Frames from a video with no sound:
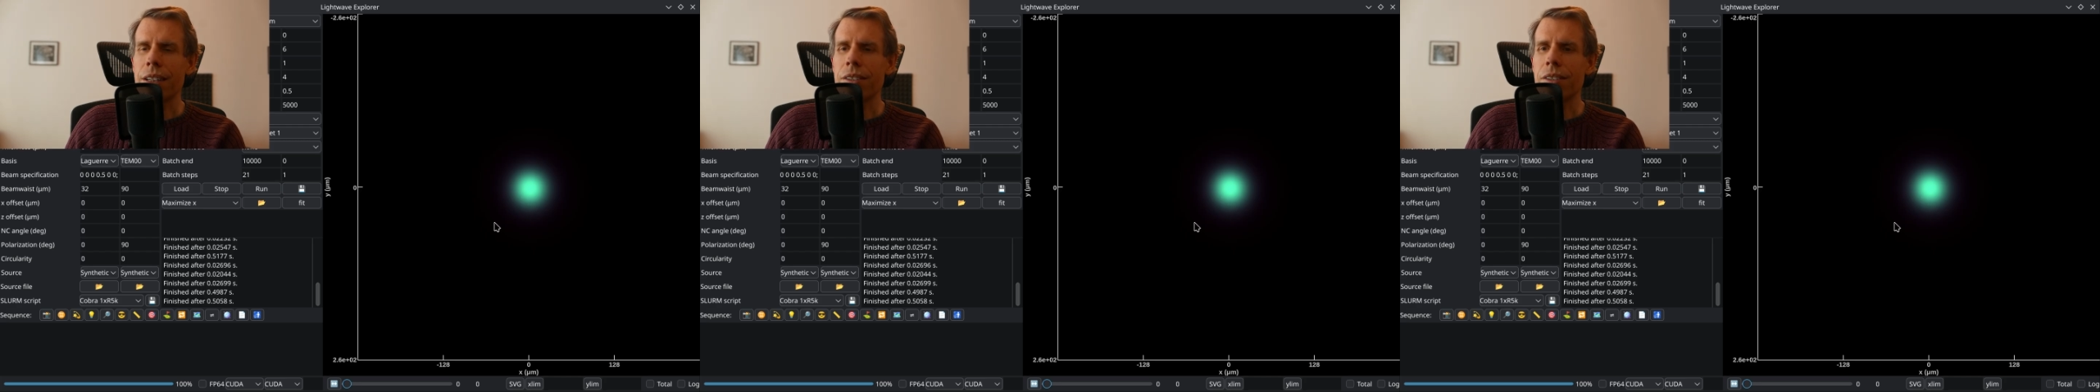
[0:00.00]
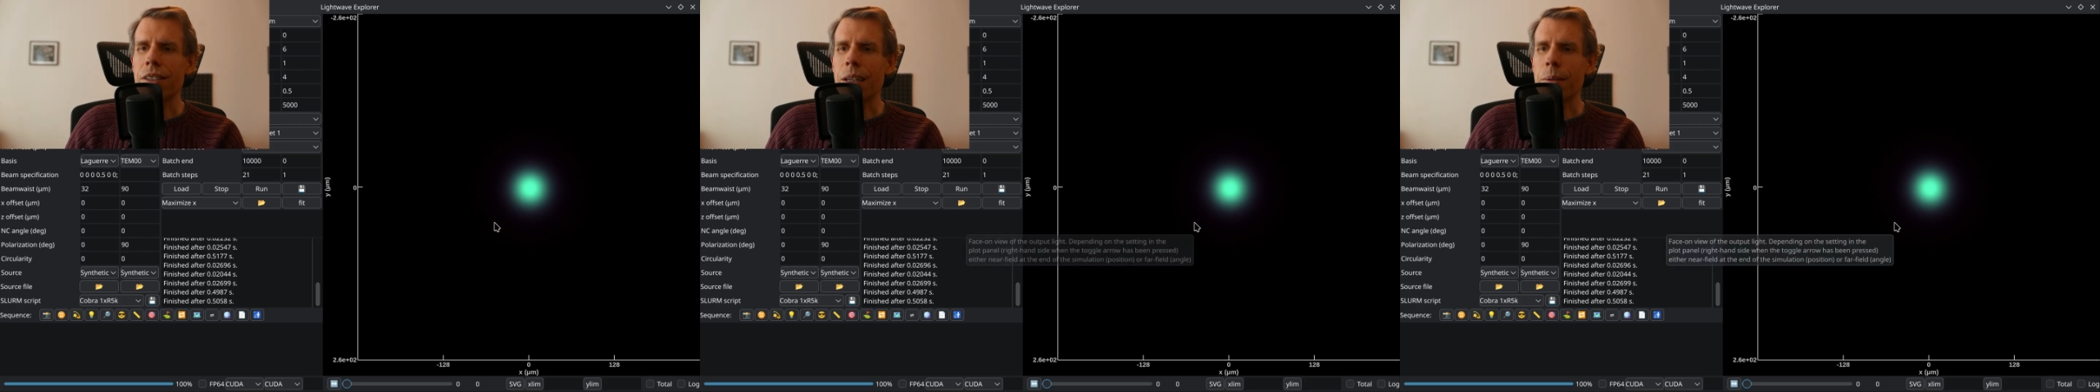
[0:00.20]

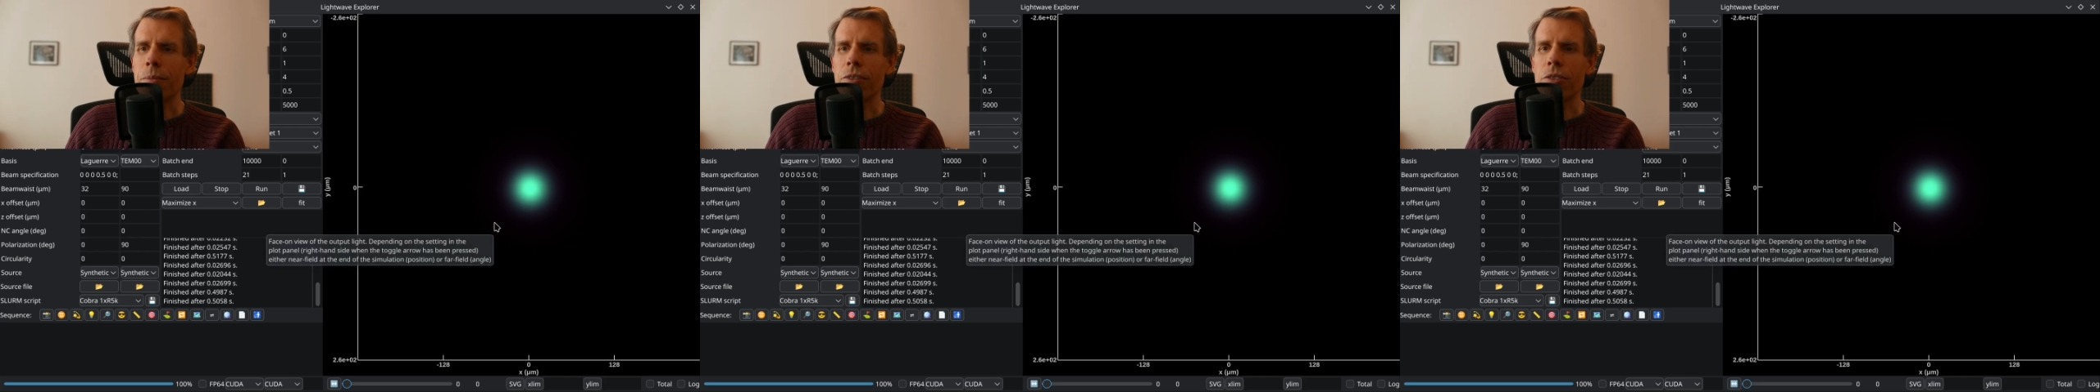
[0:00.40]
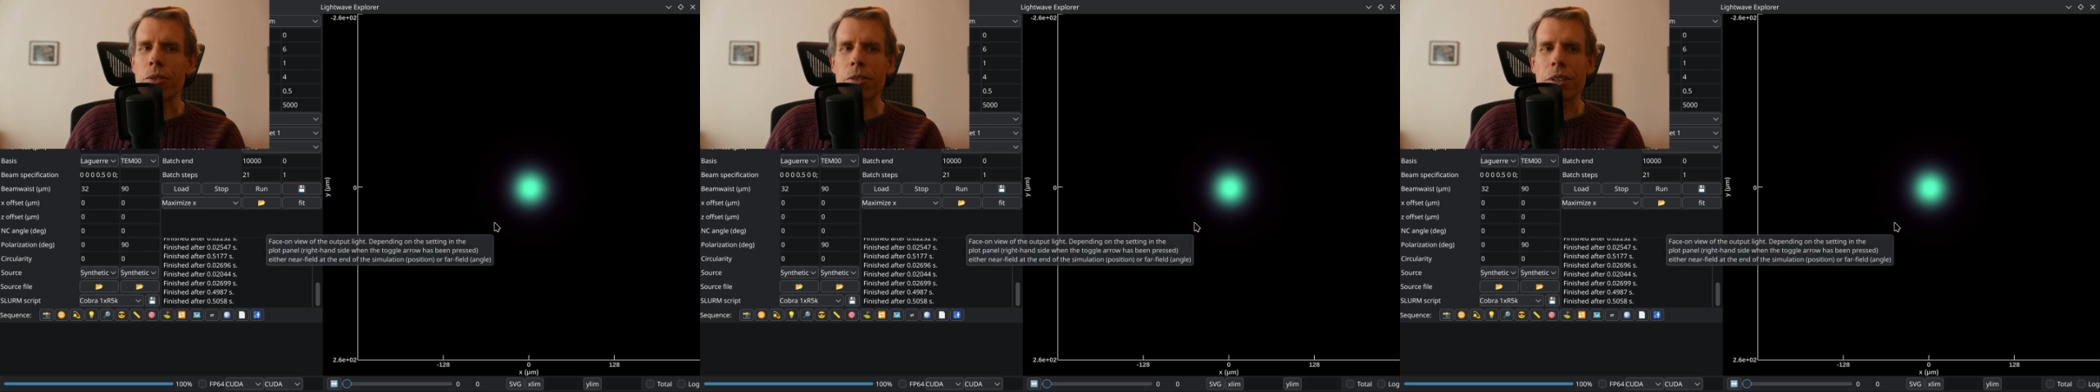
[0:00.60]
same
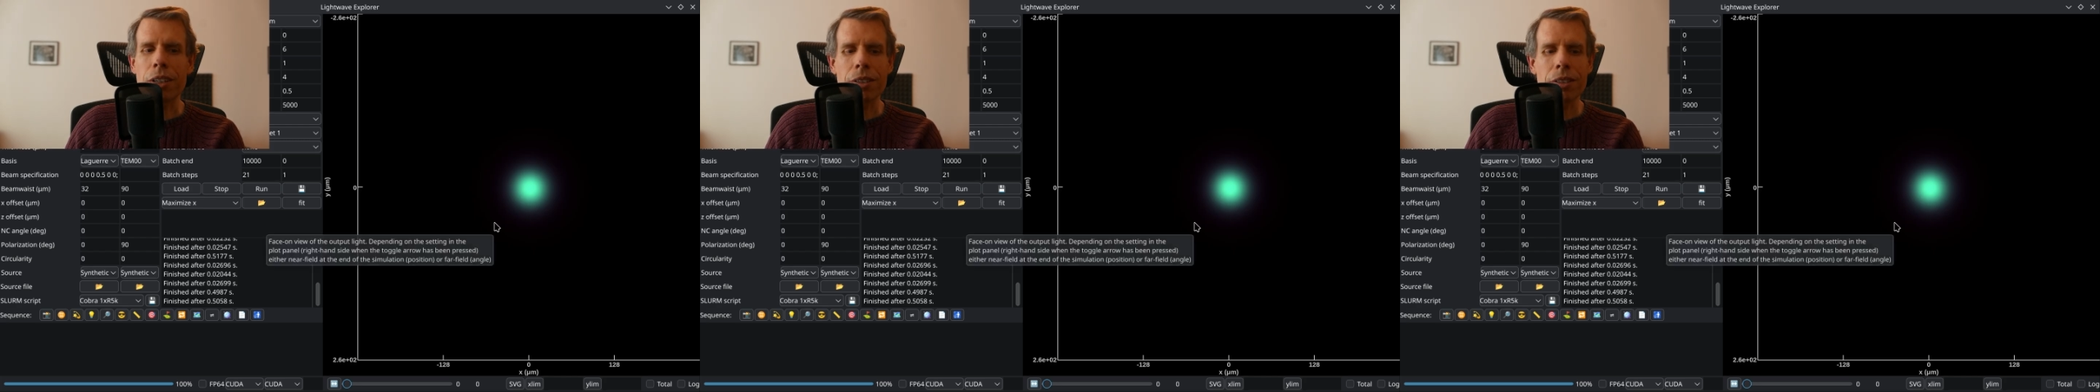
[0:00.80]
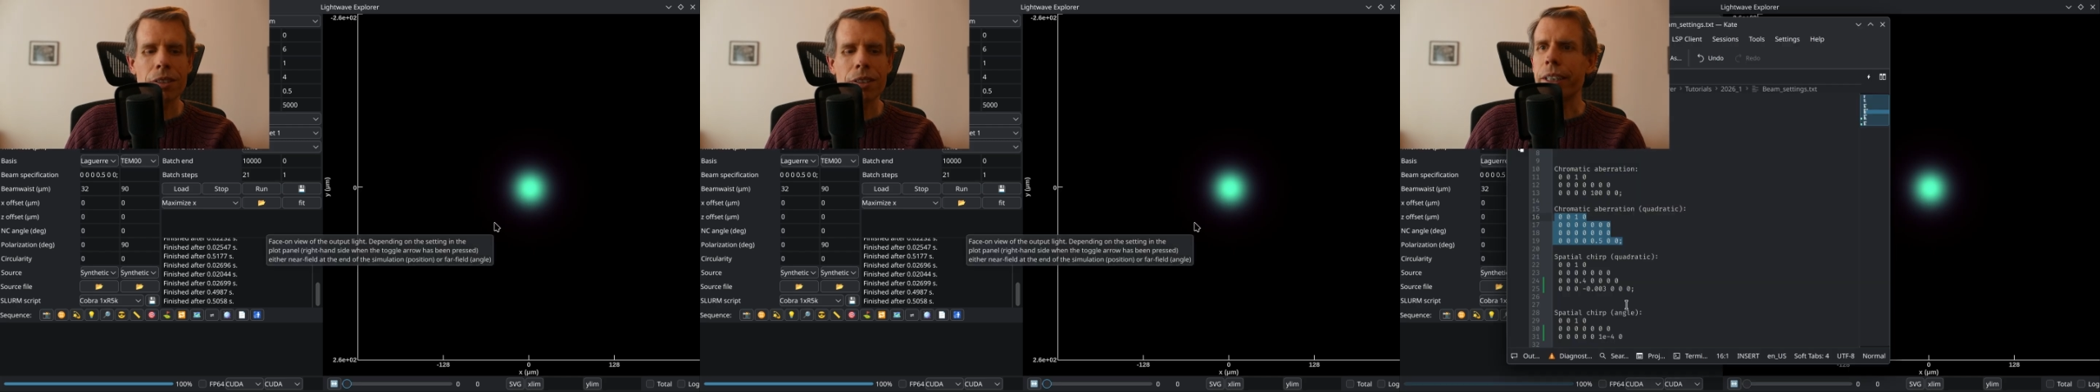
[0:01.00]

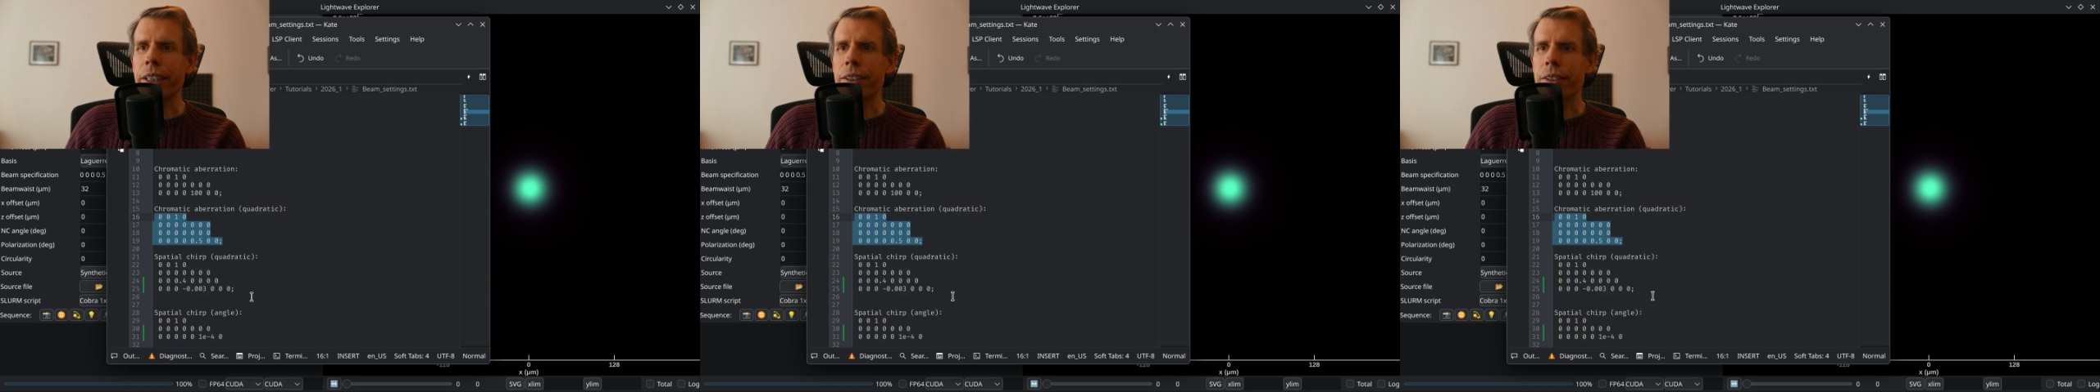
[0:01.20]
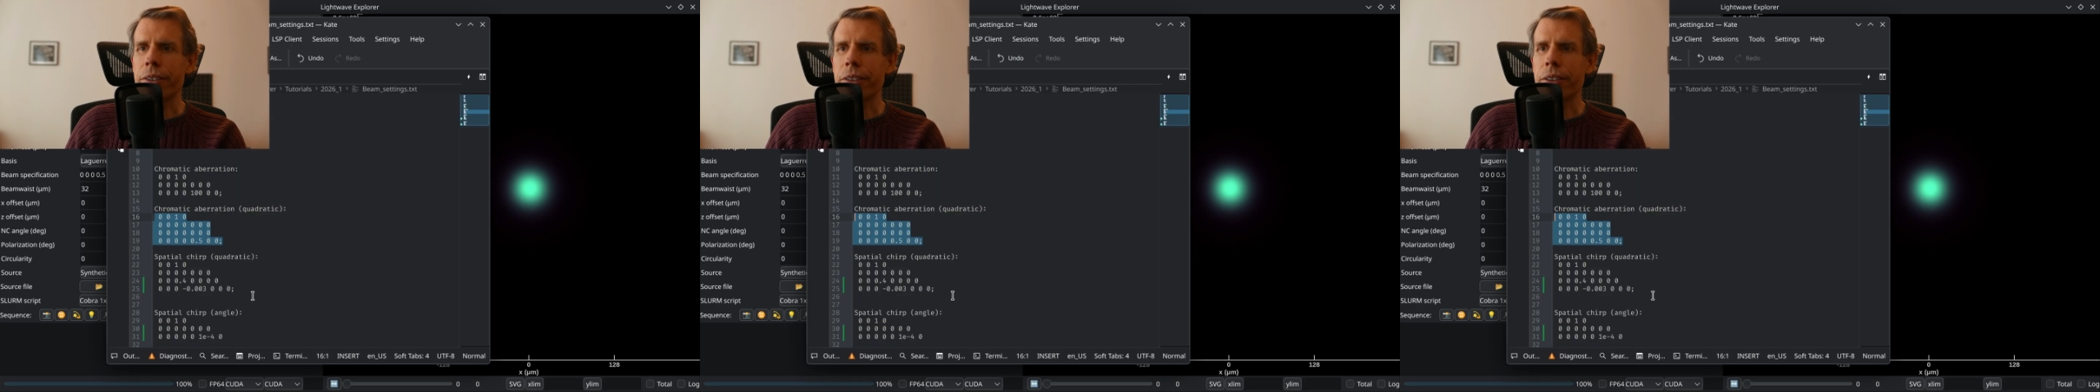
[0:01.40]
focus. We
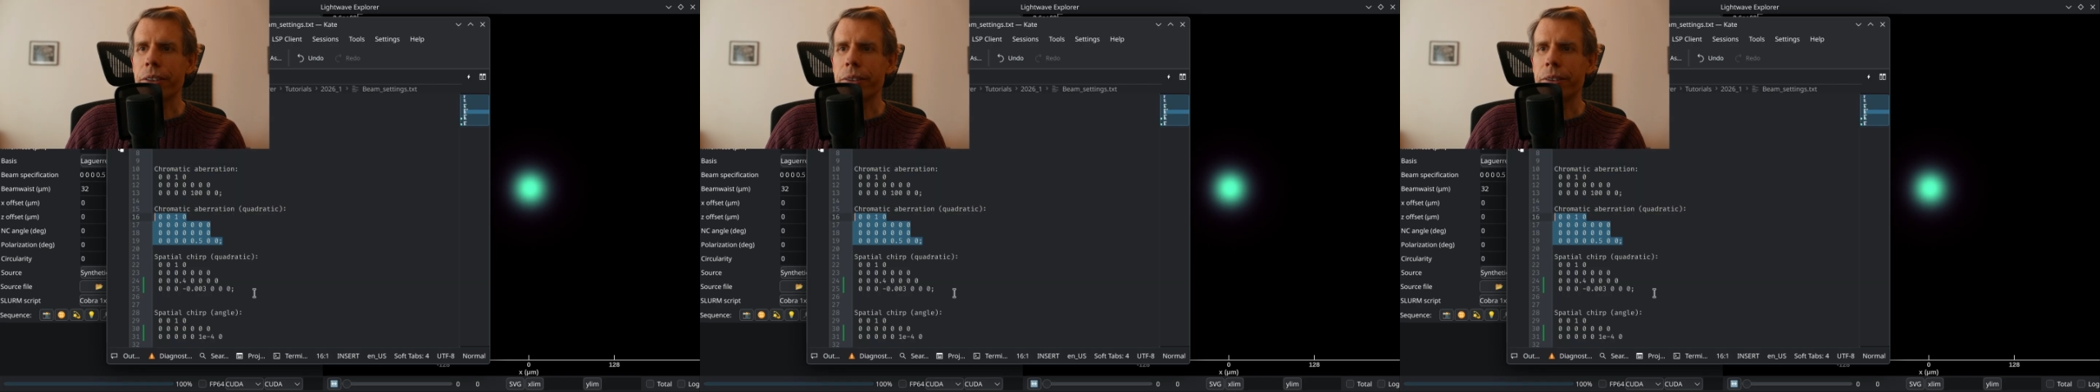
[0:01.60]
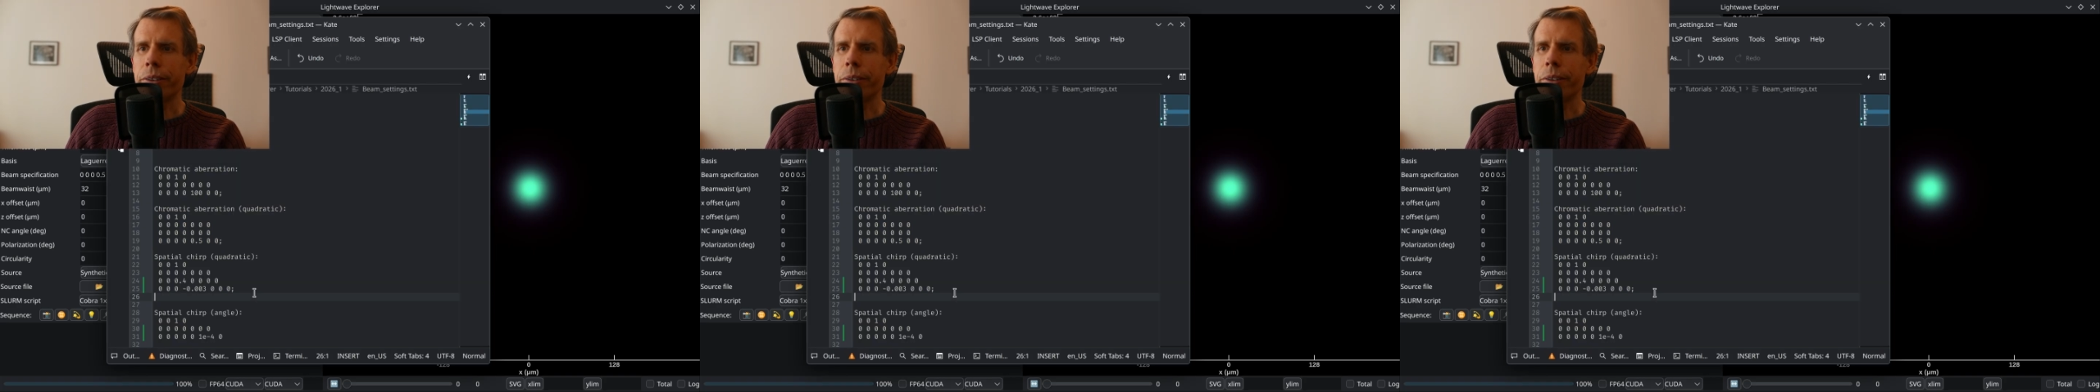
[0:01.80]
can
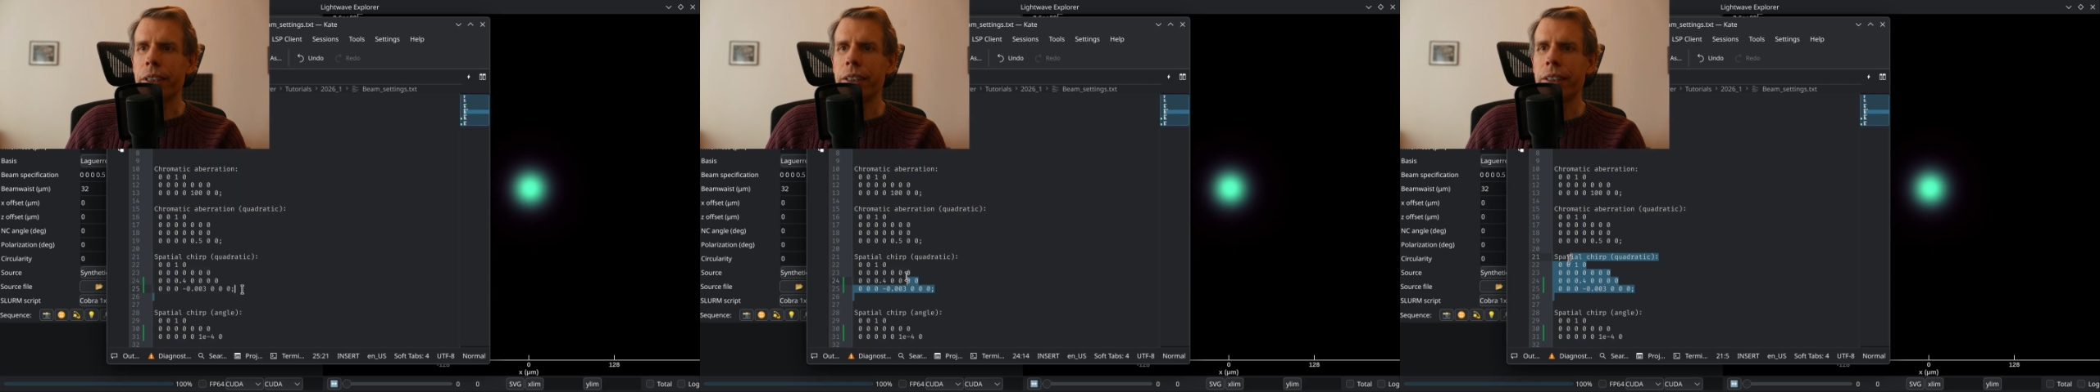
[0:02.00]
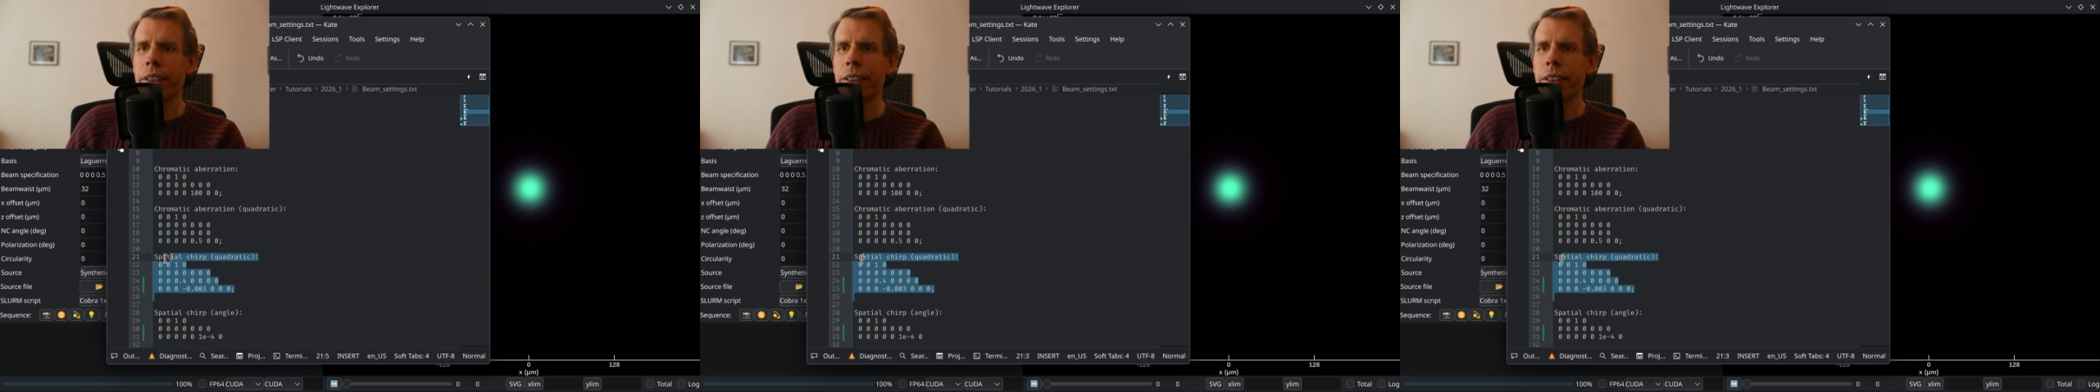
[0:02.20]
also